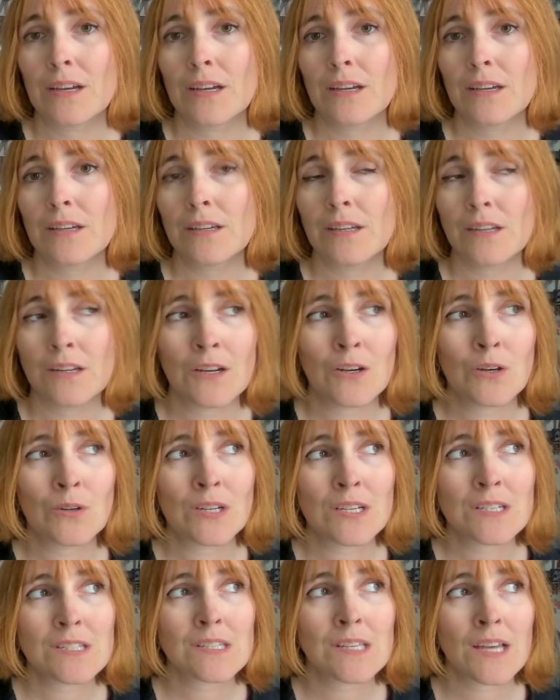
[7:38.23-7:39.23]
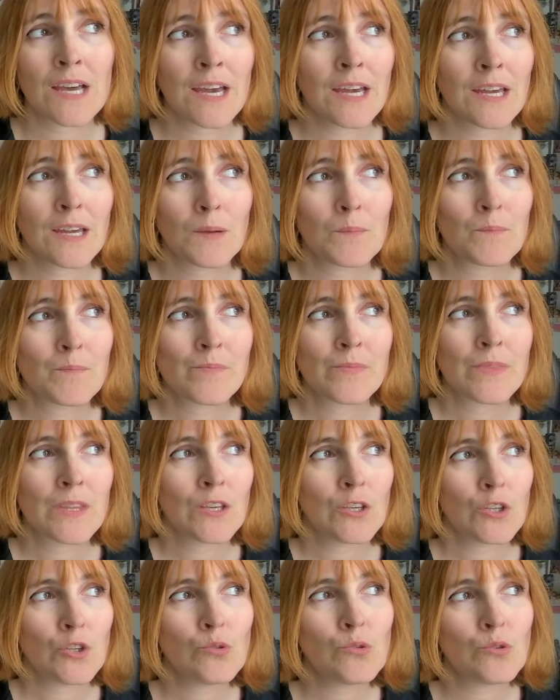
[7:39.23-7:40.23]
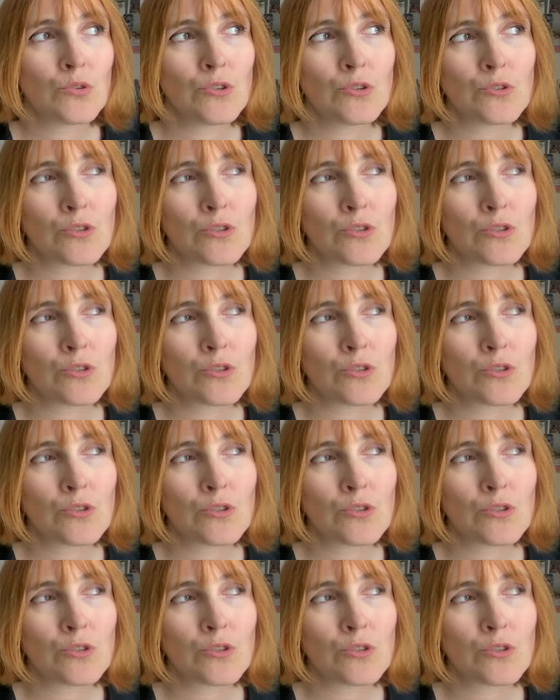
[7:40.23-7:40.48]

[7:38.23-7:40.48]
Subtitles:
You know, it's like... You